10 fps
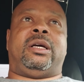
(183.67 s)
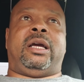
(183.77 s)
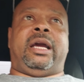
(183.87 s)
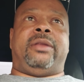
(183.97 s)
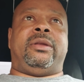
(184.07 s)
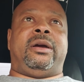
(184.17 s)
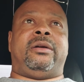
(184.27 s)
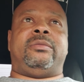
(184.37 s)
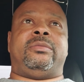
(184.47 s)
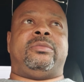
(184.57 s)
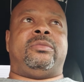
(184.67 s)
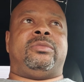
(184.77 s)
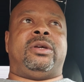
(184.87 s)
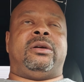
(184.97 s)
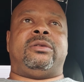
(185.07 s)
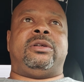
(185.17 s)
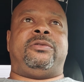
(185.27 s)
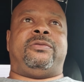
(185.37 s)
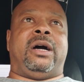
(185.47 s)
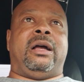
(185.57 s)
and they're
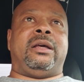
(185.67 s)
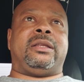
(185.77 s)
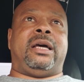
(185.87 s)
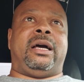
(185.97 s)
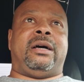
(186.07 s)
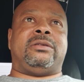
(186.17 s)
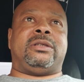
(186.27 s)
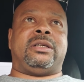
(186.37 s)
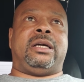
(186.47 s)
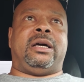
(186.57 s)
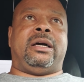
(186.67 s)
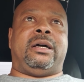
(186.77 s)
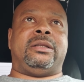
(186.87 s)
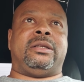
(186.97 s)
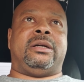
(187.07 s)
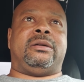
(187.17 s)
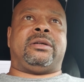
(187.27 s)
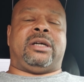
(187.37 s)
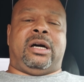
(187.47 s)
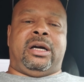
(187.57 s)
defiling the house of God. They're
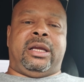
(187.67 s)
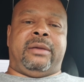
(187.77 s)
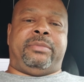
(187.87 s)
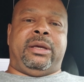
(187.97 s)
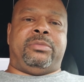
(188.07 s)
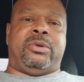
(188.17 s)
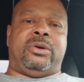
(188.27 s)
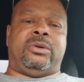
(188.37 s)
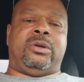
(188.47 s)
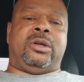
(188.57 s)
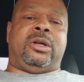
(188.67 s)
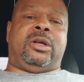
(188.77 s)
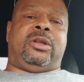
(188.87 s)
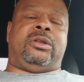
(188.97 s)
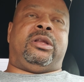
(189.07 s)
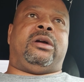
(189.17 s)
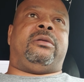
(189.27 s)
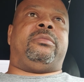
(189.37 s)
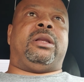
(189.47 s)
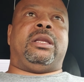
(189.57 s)
conning people, they're
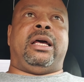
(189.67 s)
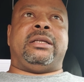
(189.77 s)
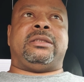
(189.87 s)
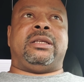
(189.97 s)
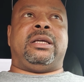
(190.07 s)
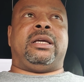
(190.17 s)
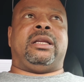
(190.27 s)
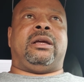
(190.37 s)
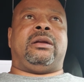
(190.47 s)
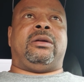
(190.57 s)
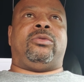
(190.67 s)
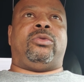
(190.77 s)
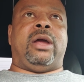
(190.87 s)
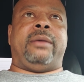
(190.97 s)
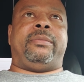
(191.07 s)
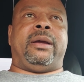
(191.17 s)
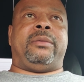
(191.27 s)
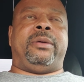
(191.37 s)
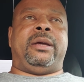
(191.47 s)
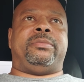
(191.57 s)
molesting and raping
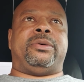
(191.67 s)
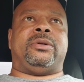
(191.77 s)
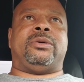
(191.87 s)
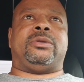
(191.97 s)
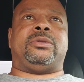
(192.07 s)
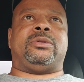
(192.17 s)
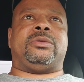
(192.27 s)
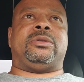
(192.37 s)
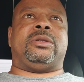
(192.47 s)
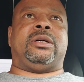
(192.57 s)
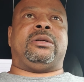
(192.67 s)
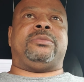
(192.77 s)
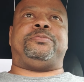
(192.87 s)
people, they're